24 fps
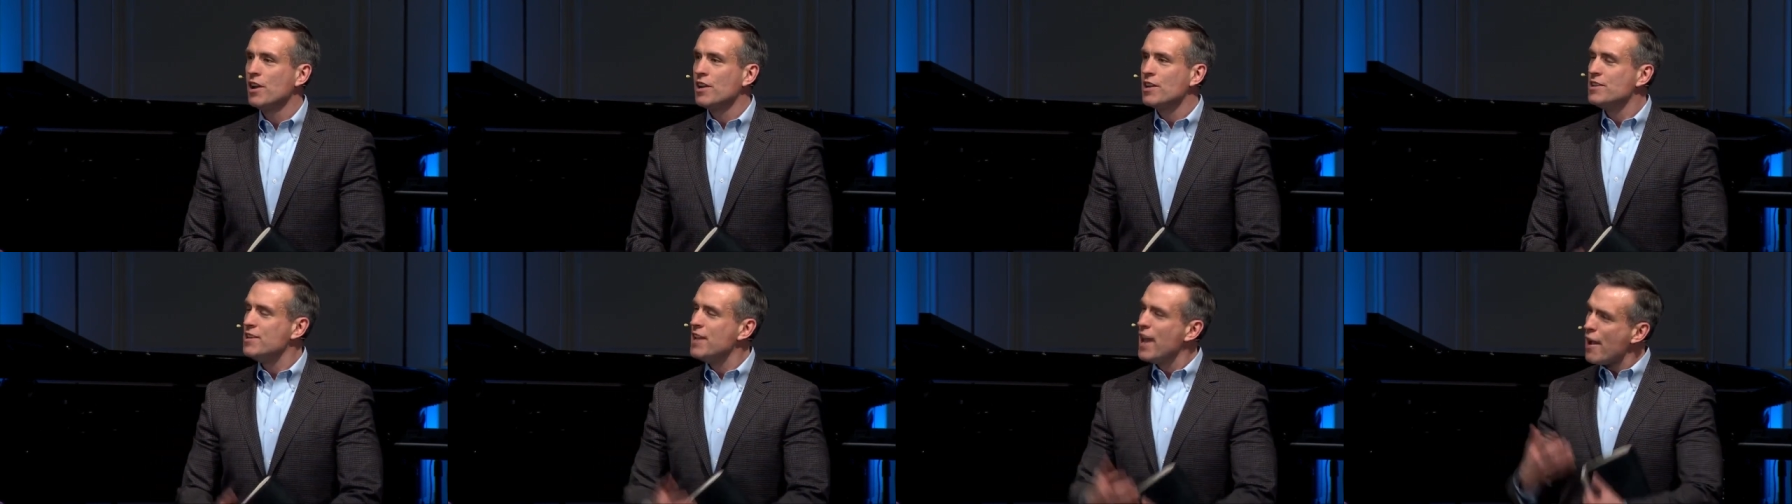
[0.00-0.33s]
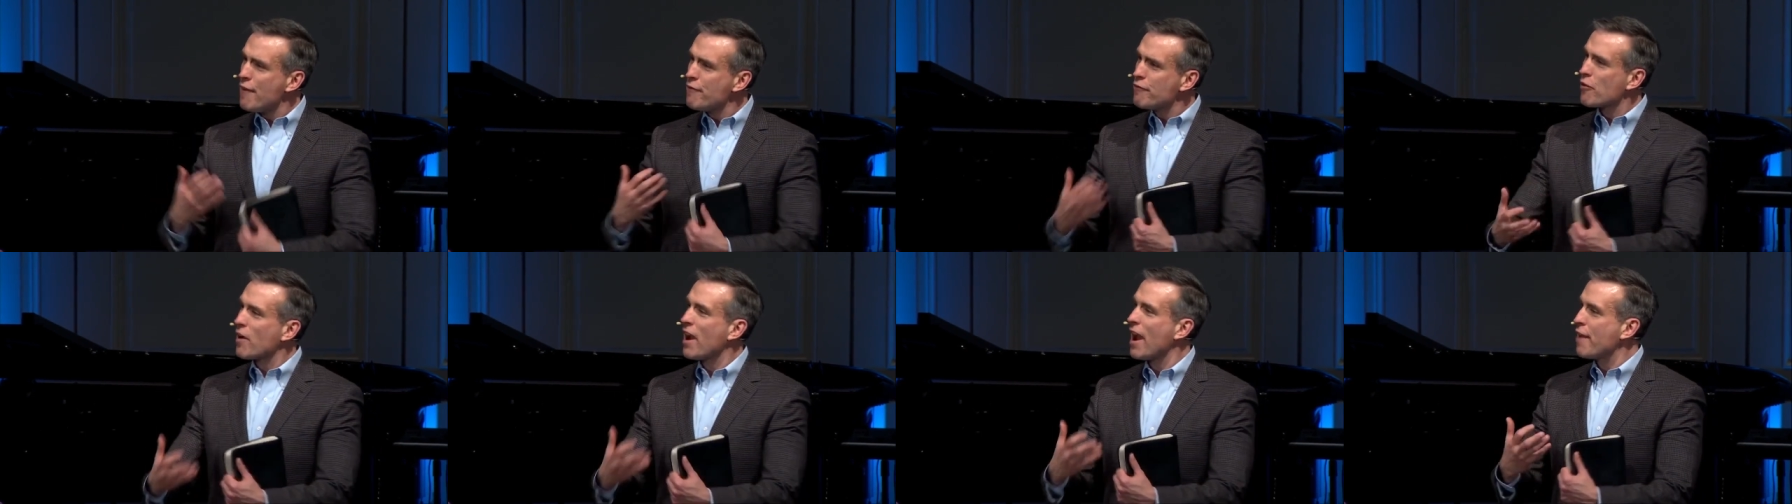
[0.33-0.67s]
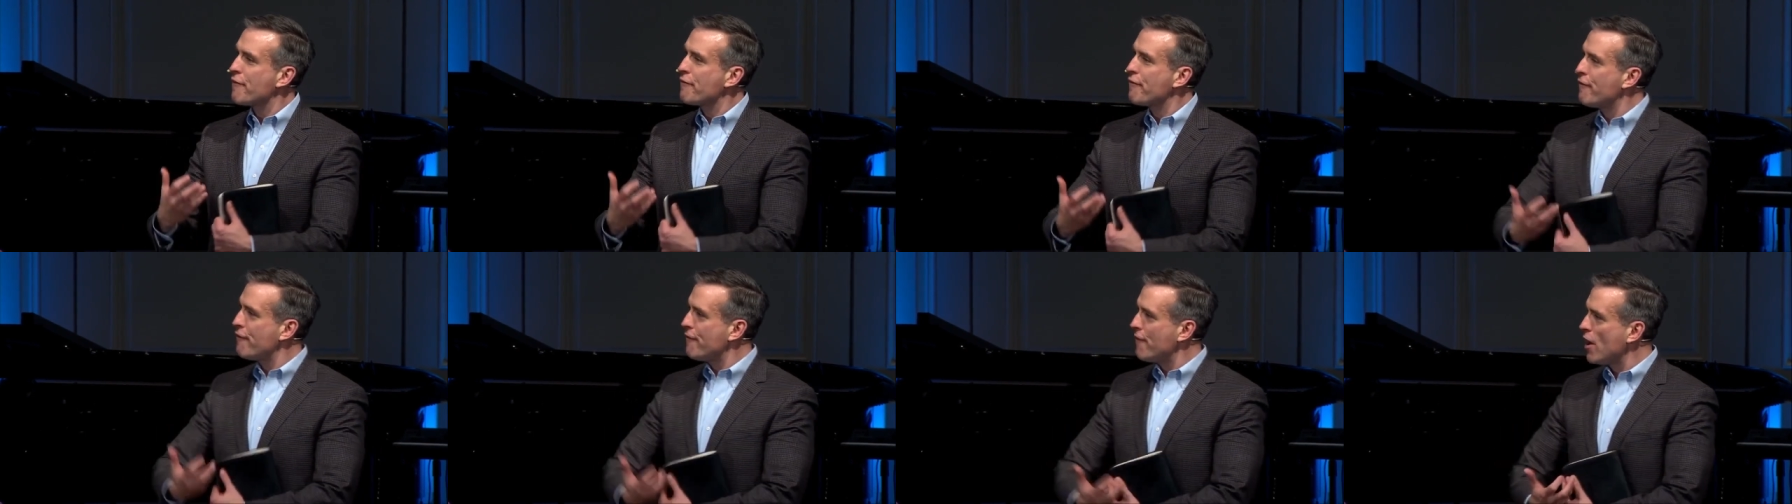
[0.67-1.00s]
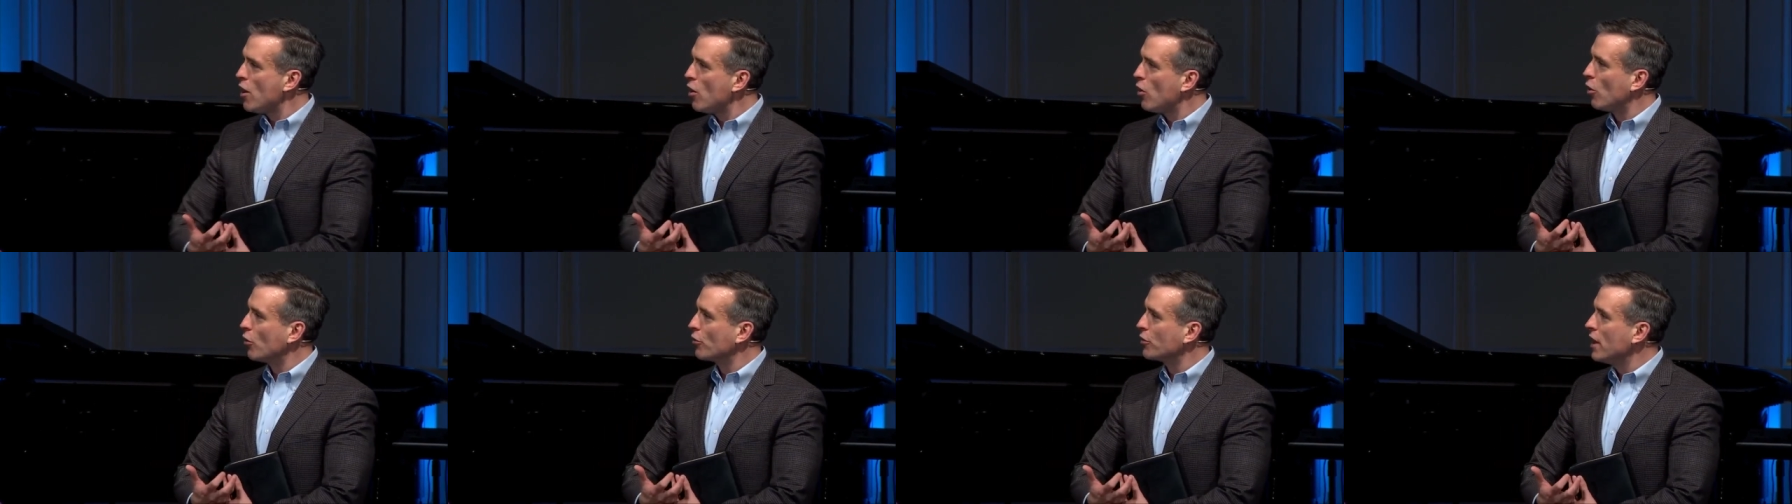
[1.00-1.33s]
Never had
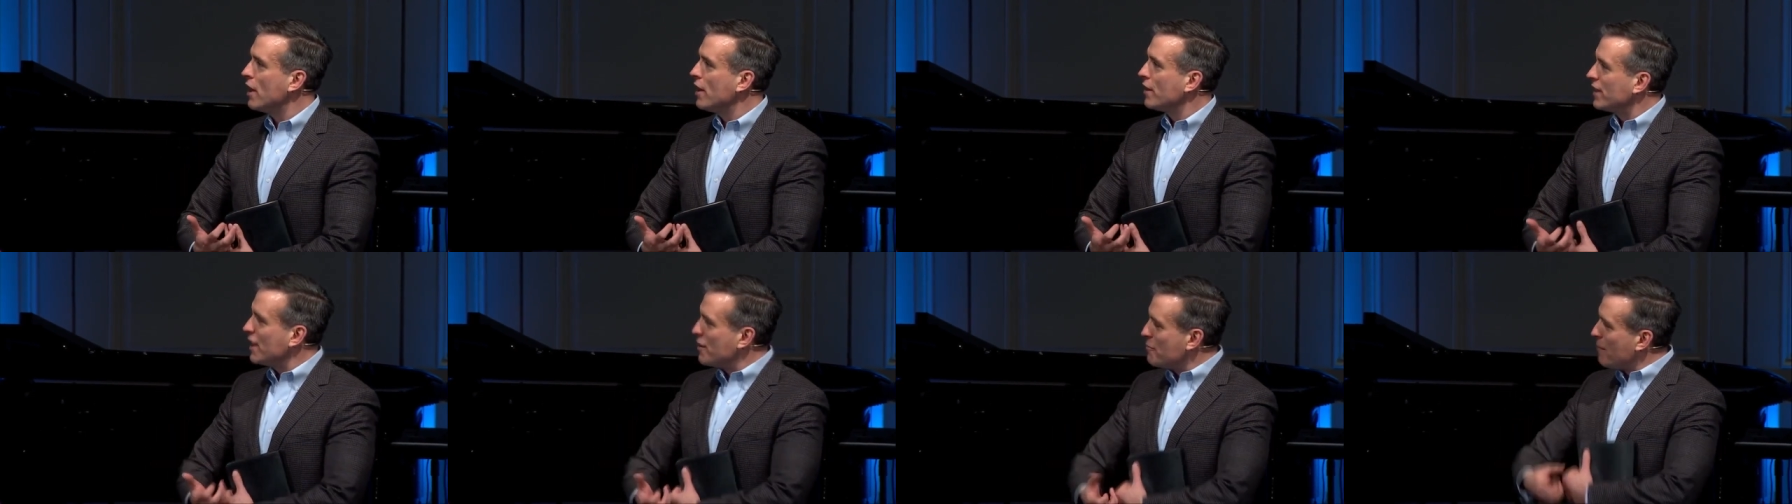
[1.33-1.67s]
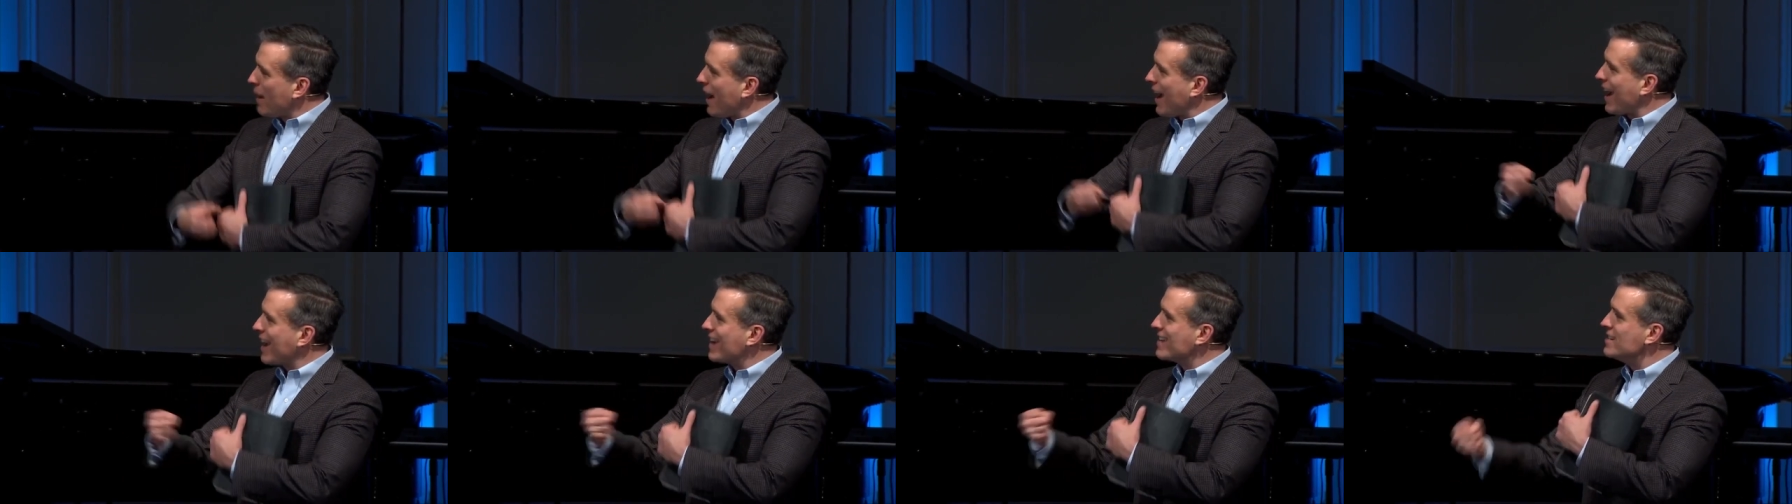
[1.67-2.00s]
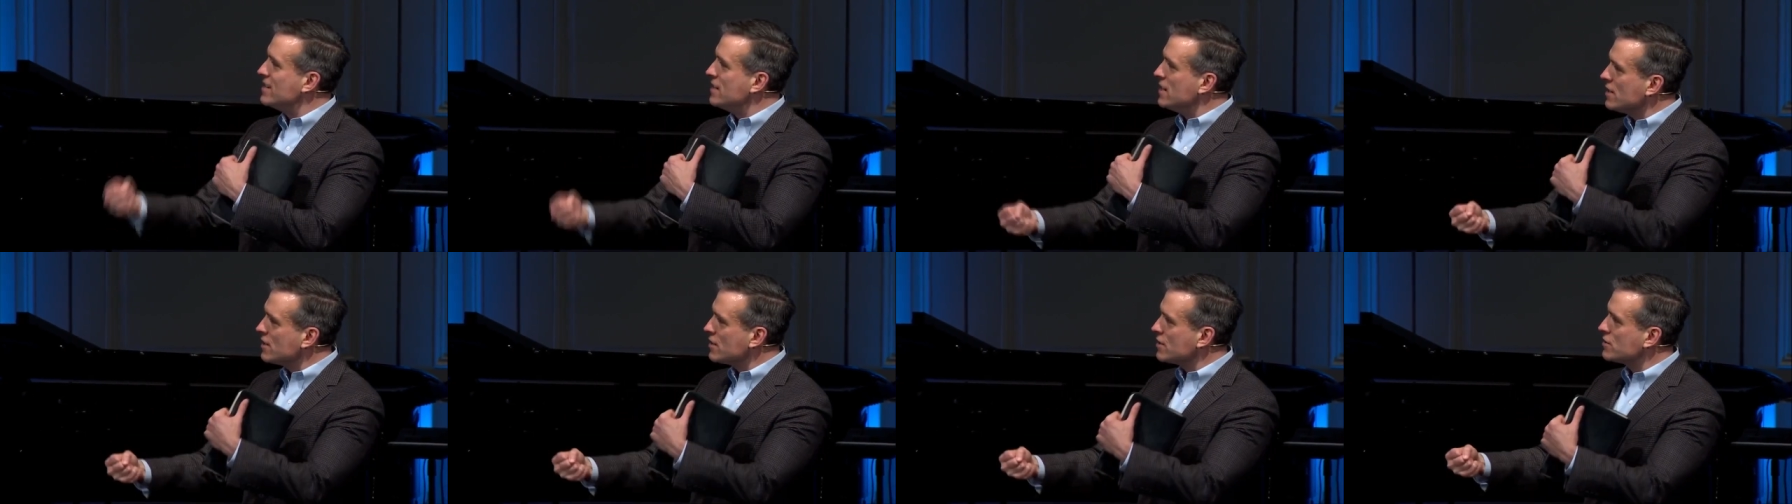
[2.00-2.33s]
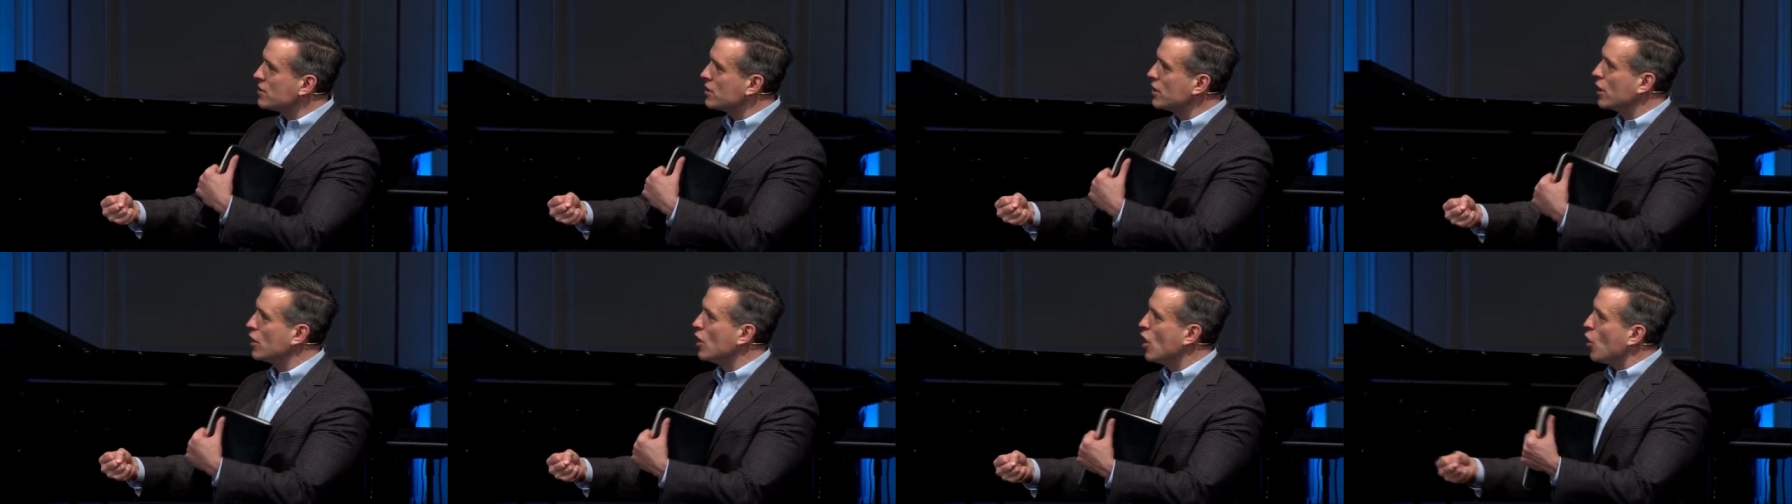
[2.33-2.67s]
felt that my
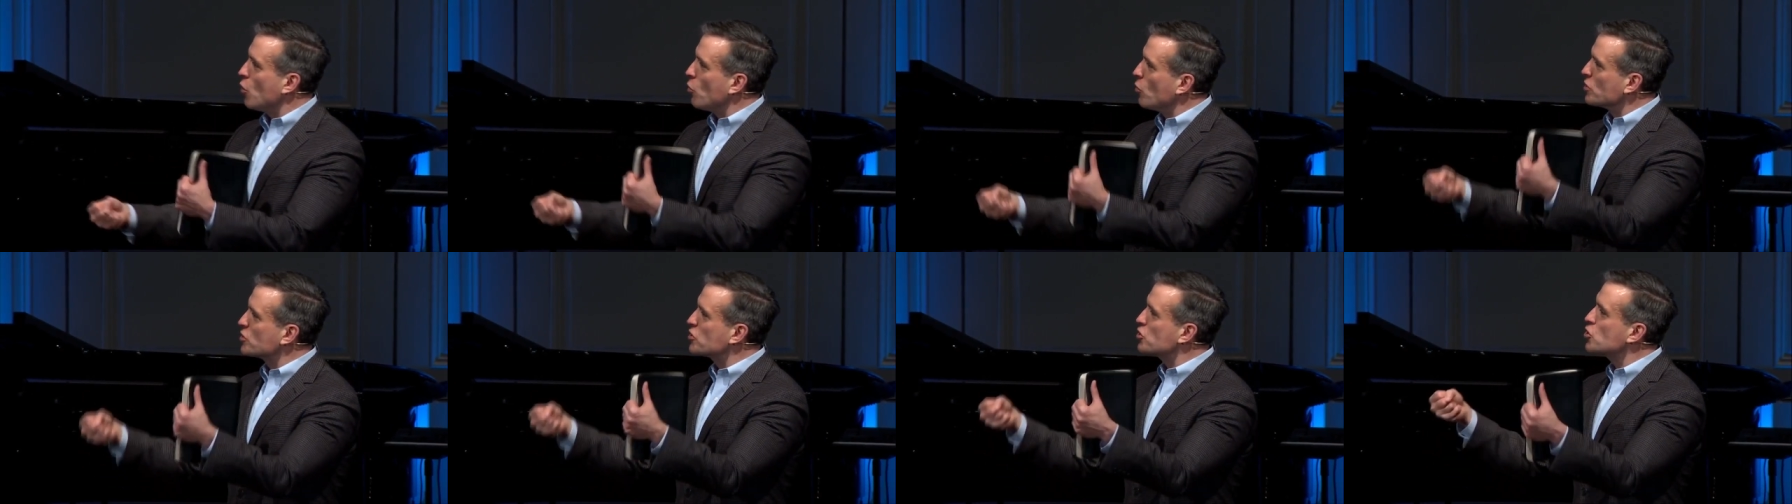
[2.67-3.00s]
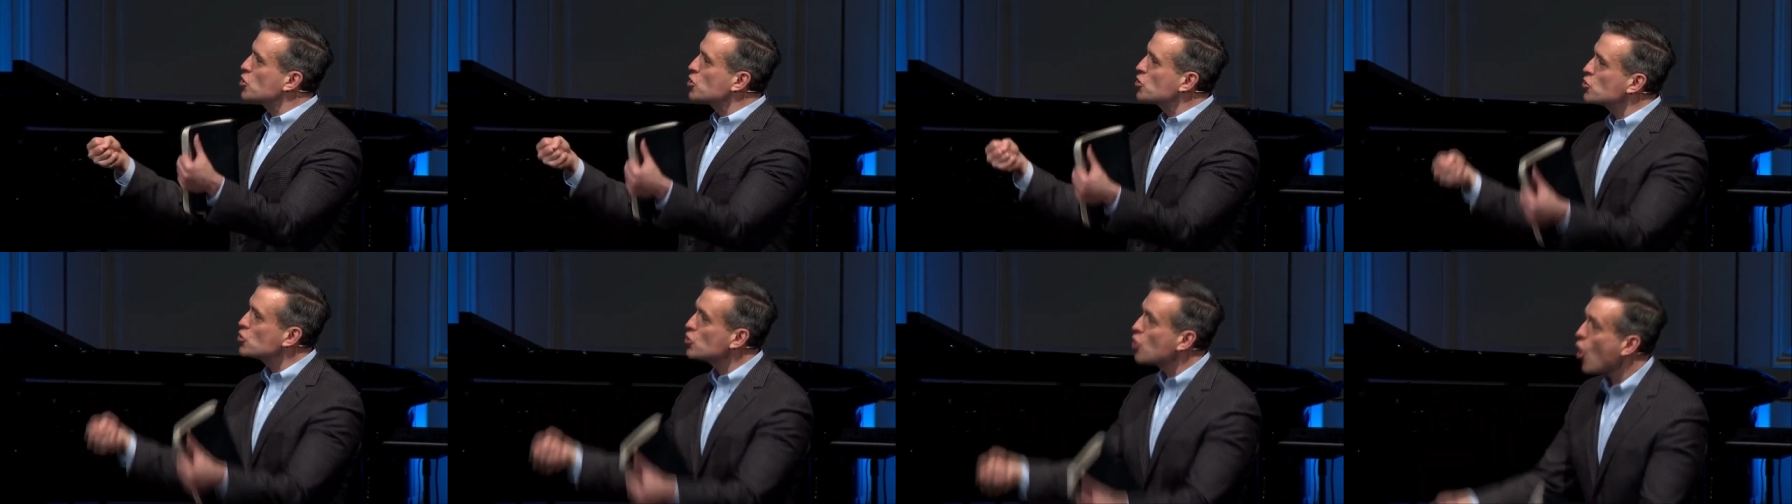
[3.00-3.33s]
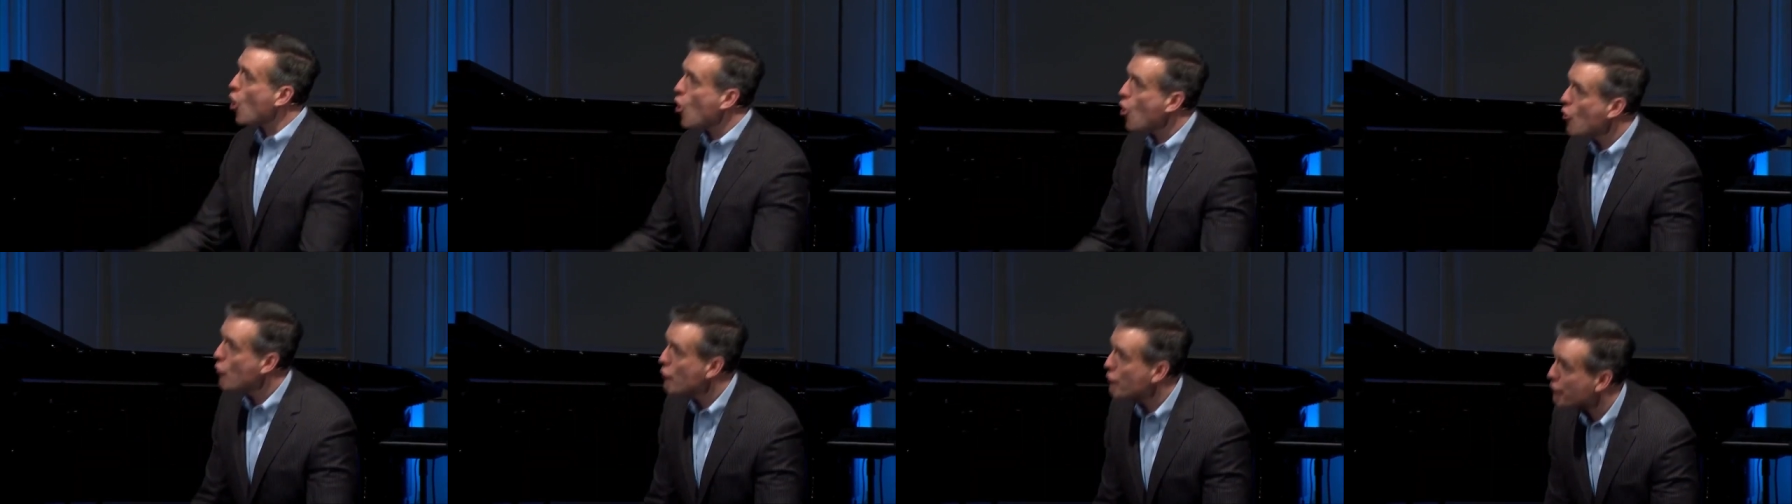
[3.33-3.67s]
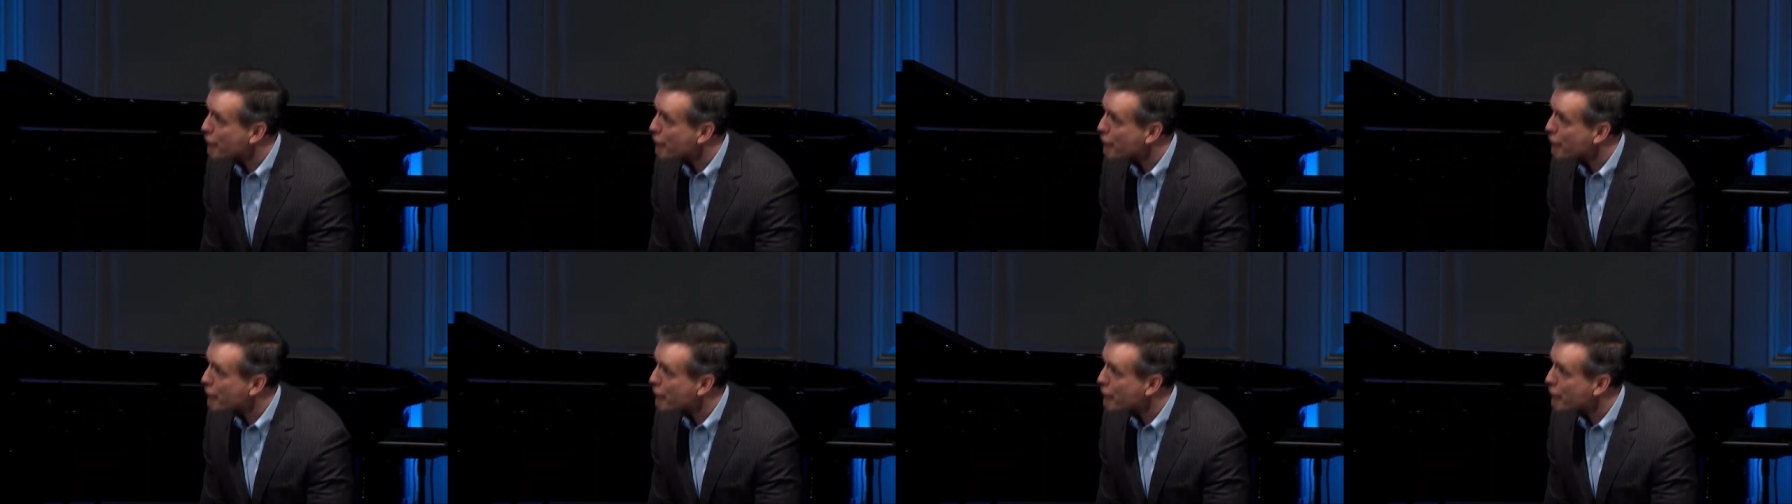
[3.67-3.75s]
identity was so